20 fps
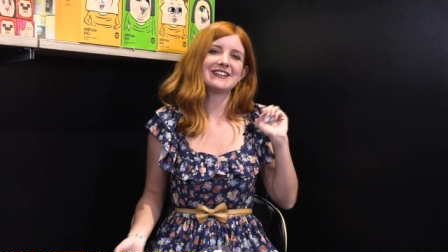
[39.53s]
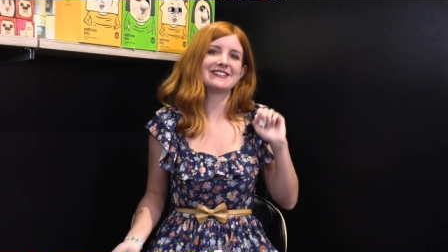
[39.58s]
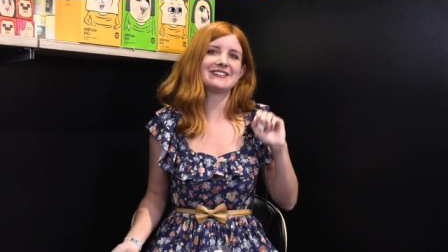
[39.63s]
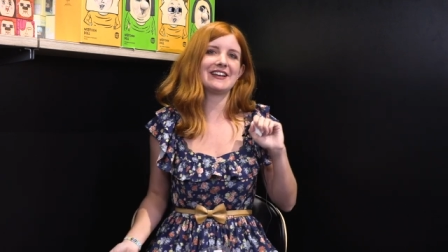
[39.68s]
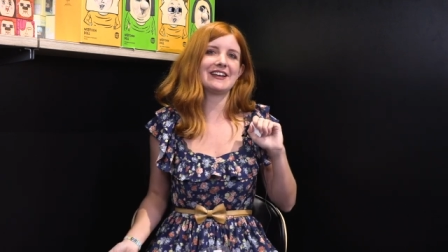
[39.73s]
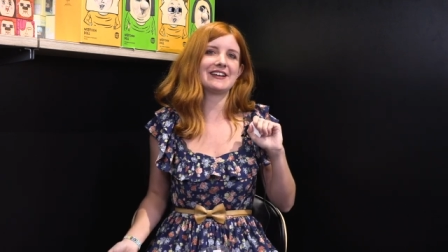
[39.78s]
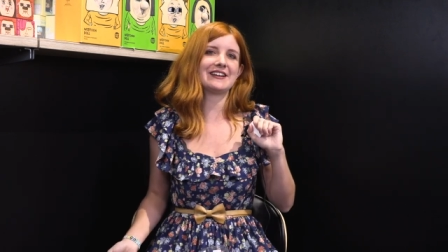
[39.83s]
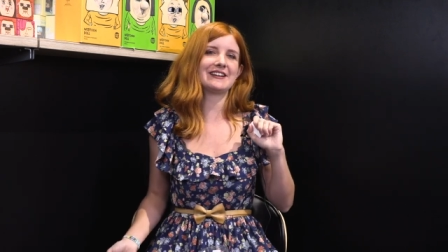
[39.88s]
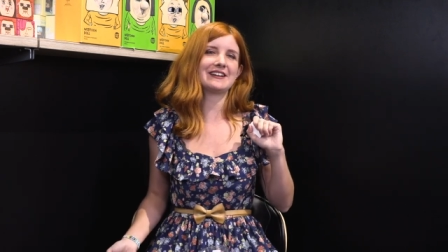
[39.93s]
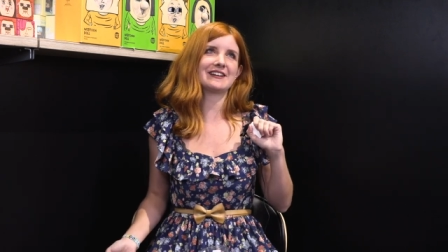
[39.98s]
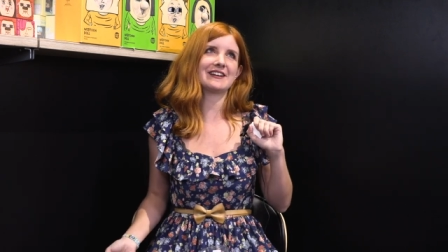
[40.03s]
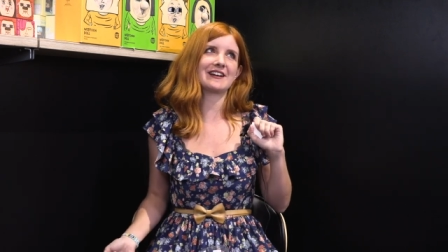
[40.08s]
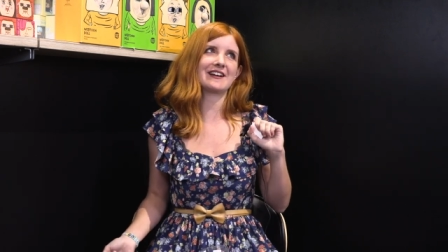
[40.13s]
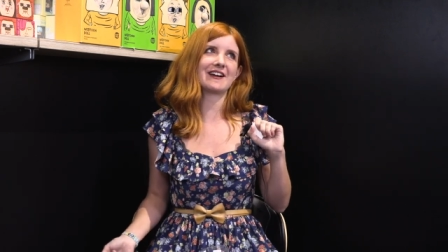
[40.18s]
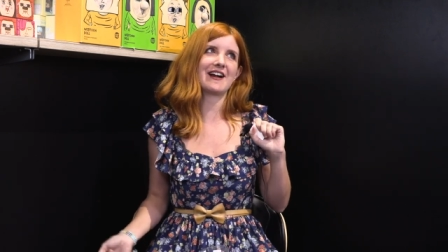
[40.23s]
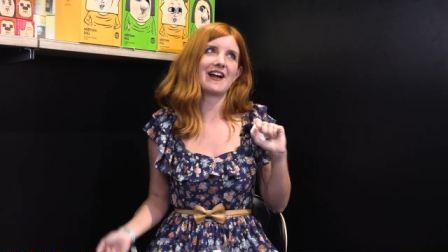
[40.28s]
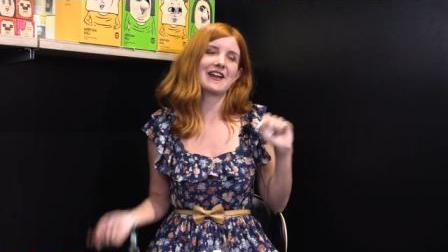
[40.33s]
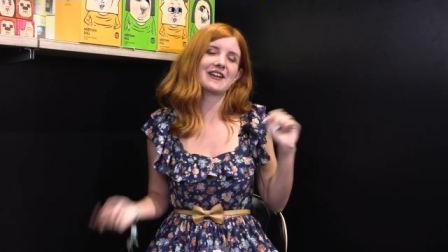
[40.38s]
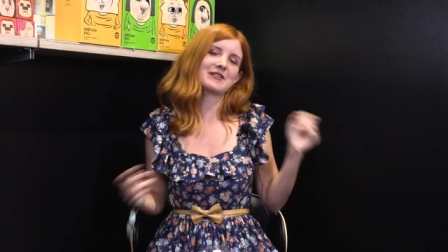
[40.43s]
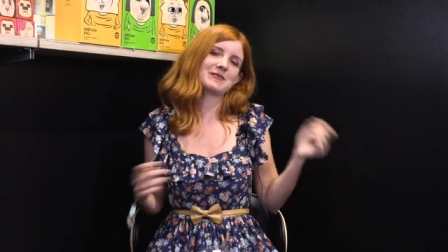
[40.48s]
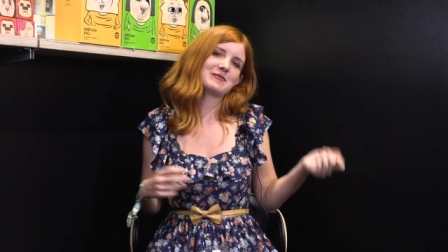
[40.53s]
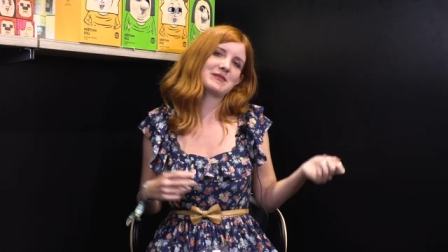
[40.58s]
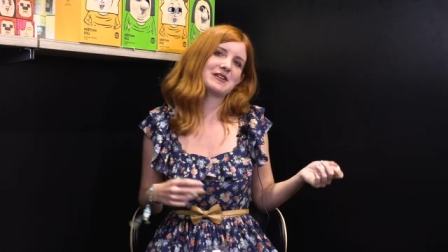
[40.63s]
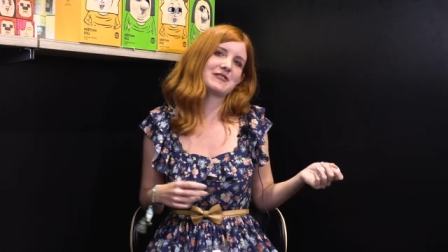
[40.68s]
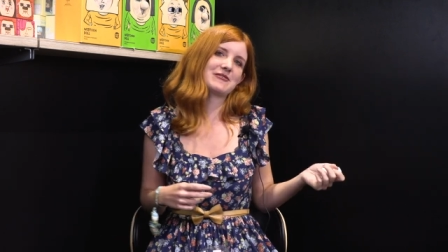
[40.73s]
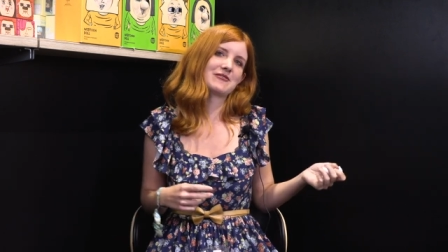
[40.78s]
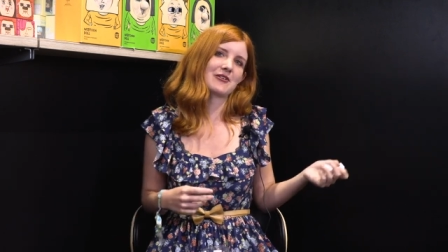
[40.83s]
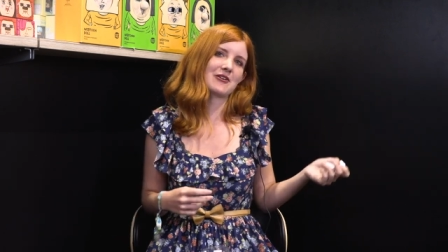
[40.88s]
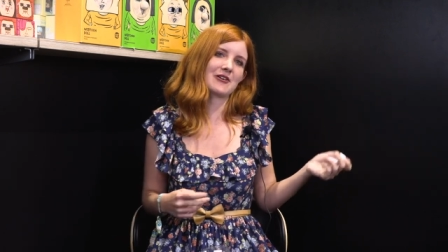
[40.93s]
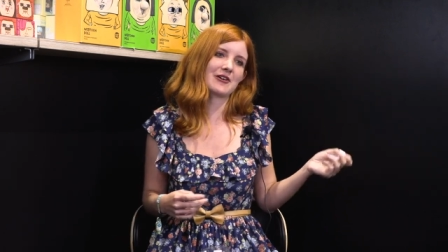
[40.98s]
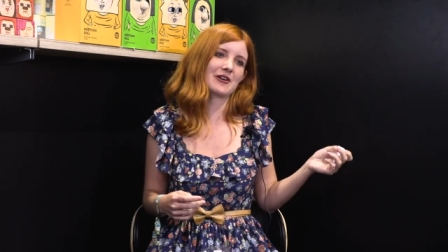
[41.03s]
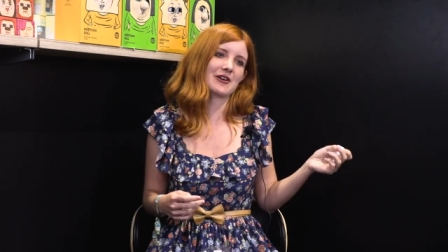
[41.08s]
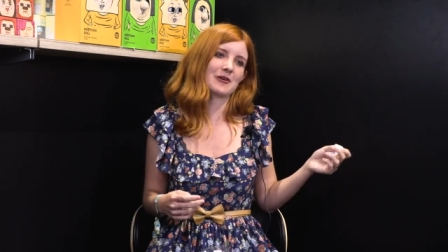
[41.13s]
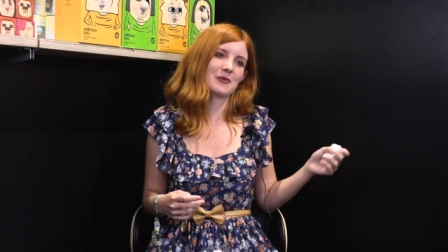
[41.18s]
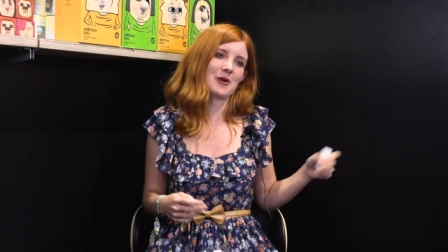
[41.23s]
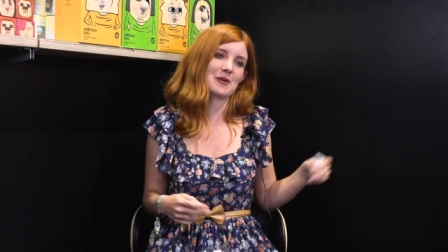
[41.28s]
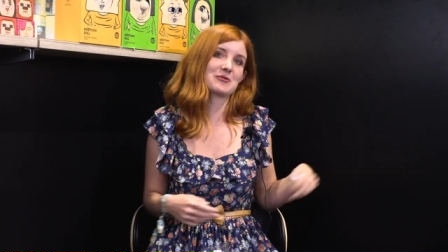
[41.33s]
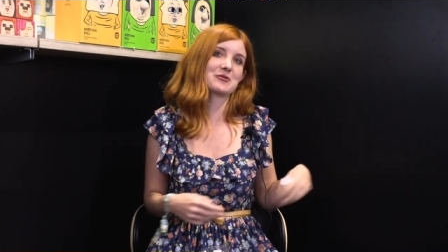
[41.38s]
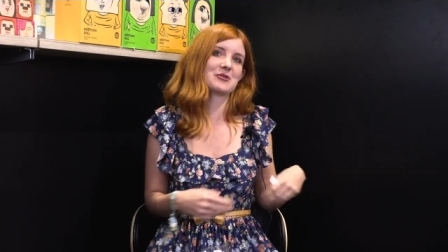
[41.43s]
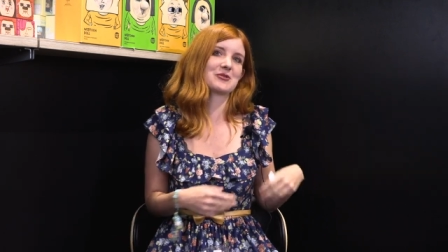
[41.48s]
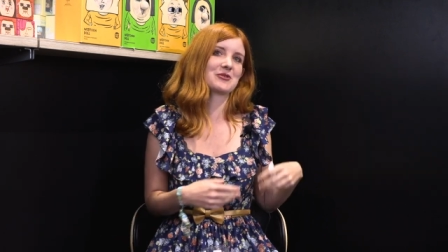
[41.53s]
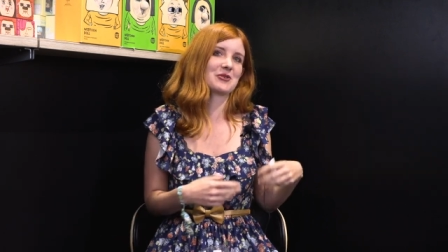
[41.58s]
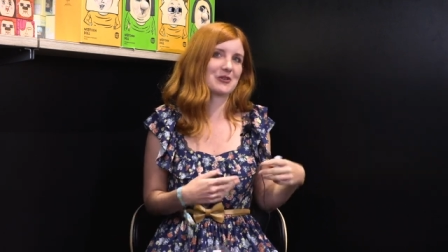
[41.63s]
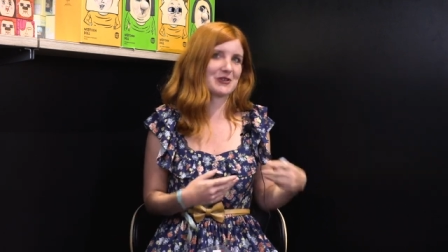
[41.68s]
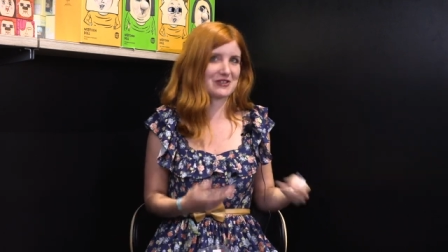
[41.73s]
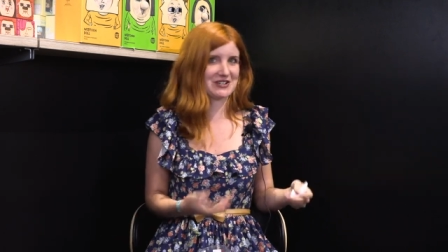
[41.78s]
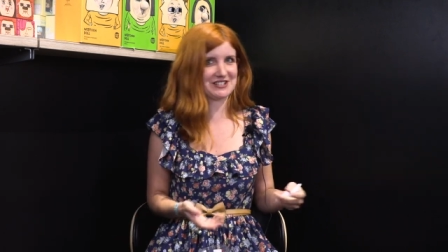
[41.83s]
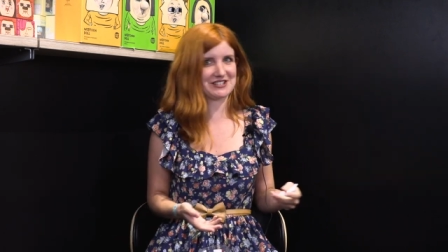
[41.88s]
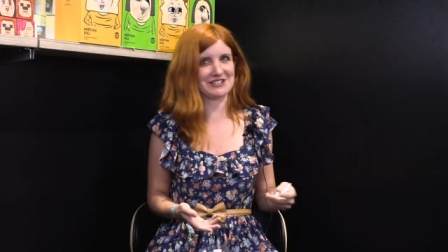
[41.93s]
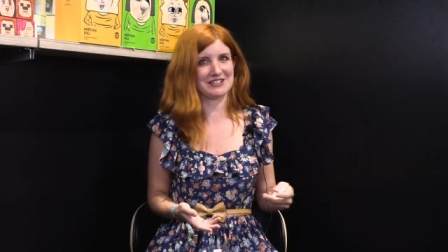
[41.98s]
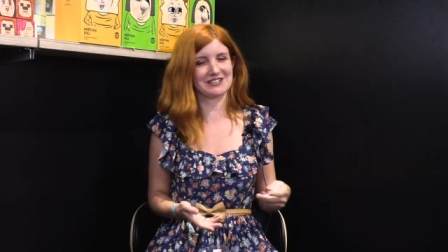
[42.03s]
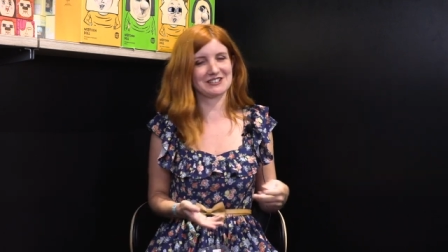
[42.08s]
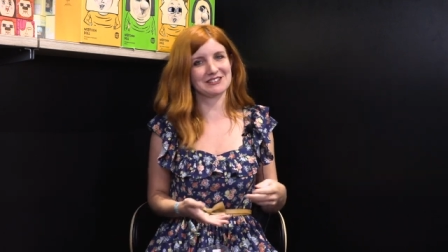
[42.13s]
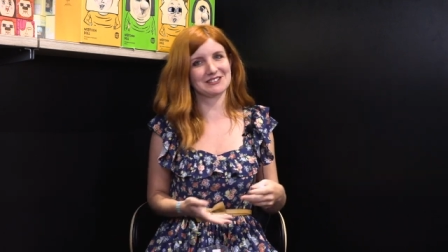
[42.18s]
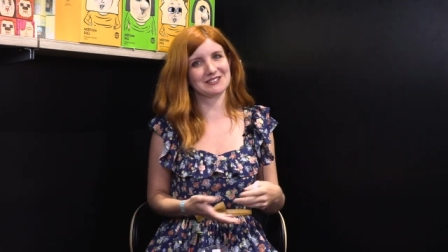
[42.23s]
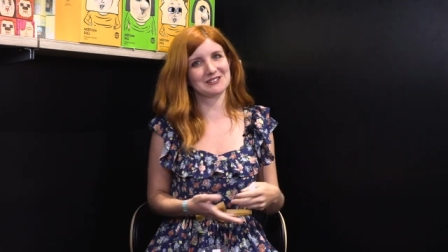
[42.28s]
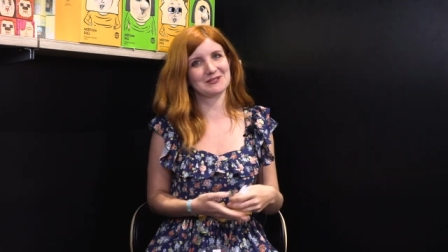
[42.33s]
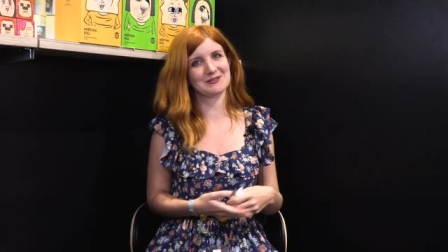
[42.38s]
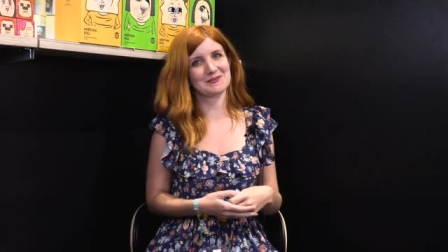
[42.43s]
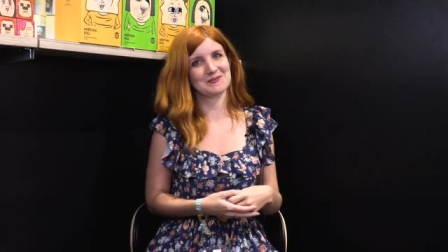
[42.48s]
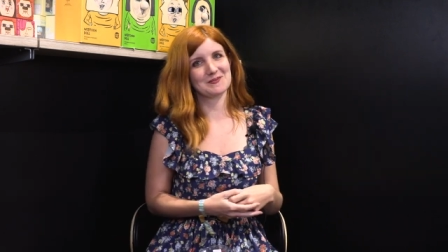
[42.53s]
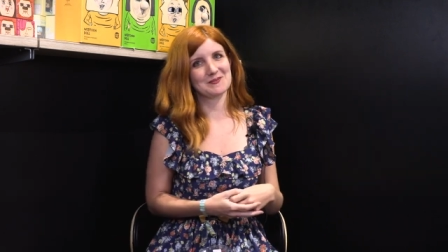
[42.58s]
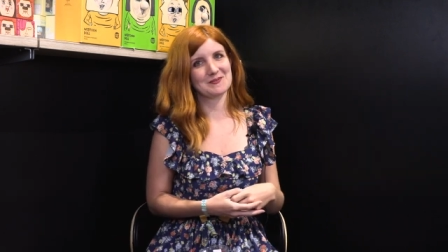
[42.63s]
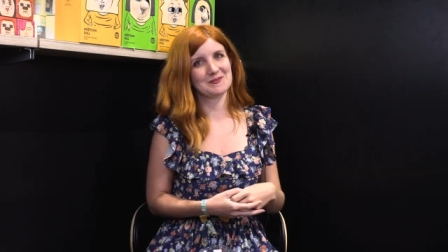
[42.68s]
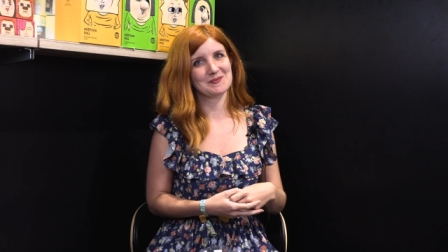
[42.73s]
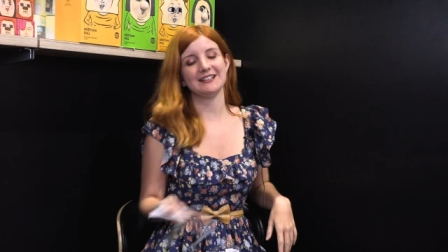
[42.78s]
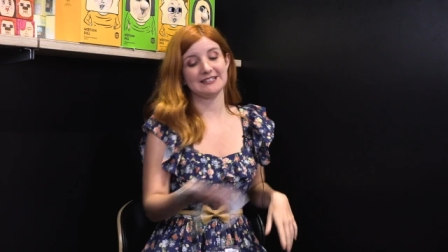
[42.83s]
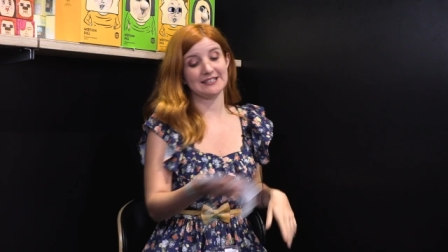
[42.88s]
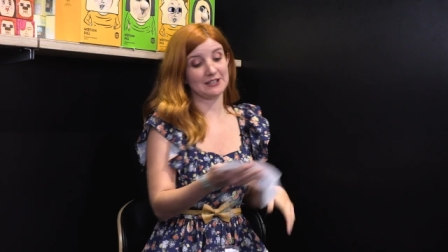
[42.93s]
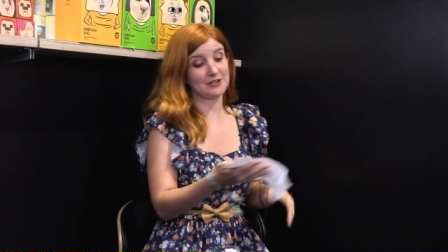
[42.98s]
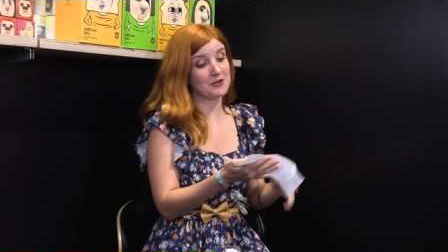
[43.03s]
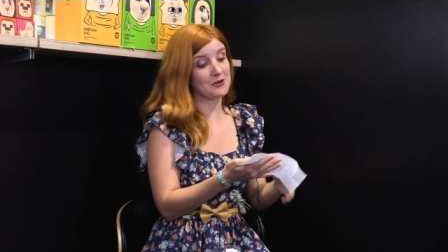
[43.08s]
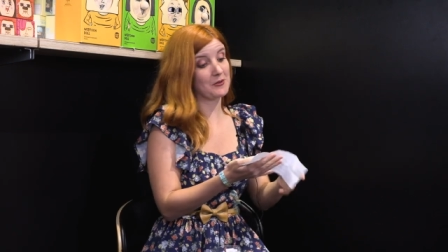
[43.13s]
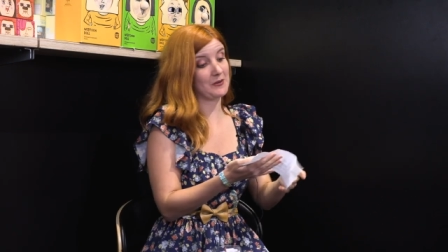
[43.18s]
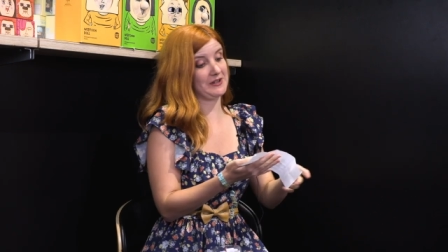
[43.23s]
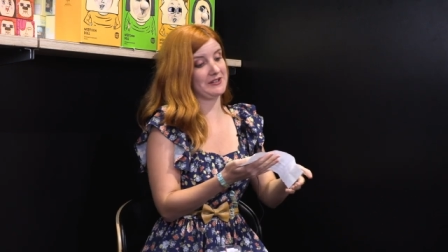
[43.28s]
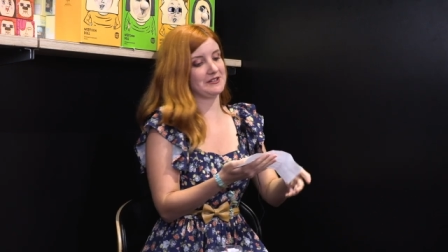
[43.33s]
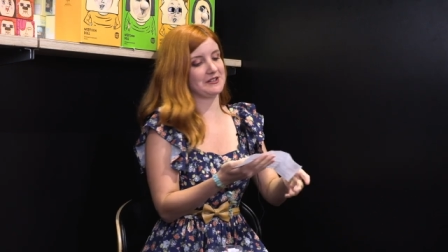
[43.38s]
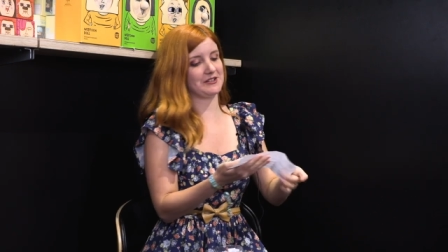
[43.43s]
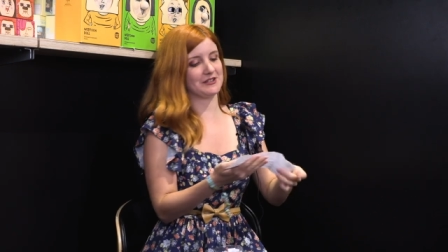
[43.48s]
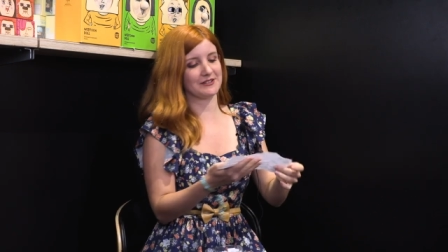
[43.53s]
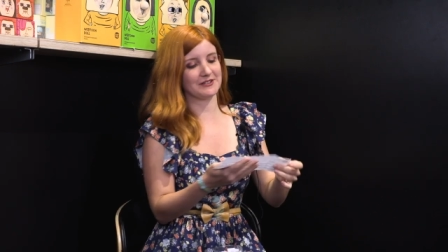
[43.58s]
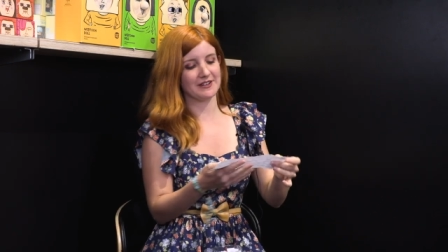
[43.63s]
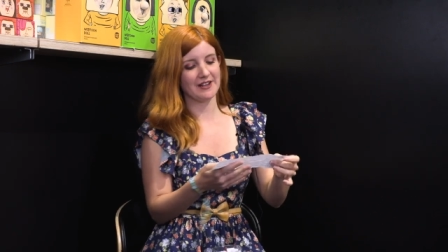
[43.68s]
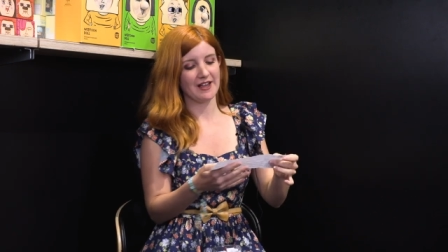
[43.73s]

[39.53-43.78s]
they hired me for Webtoon Originals. Second question,